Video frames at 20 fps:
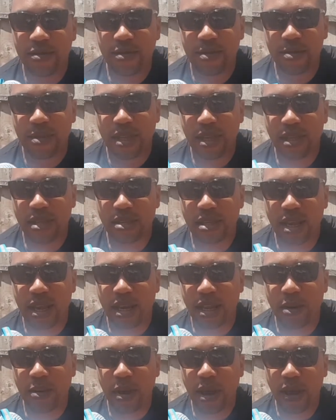from these
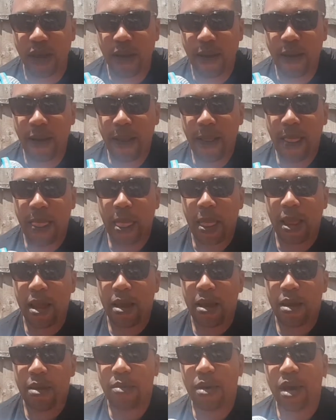anyway.
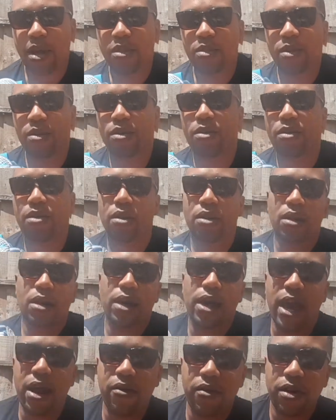But as you
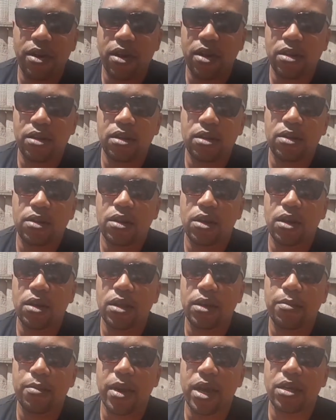carry on, you've got
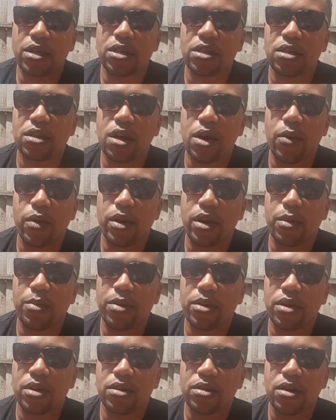the mesh going up
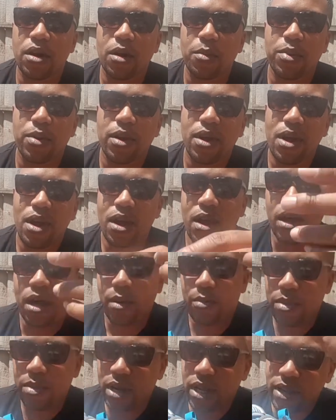on the top. I
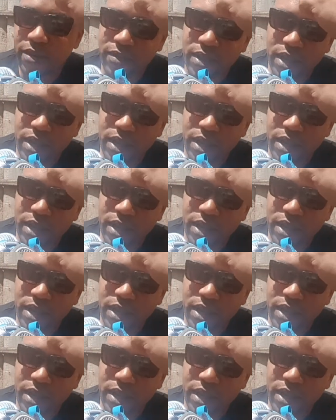believe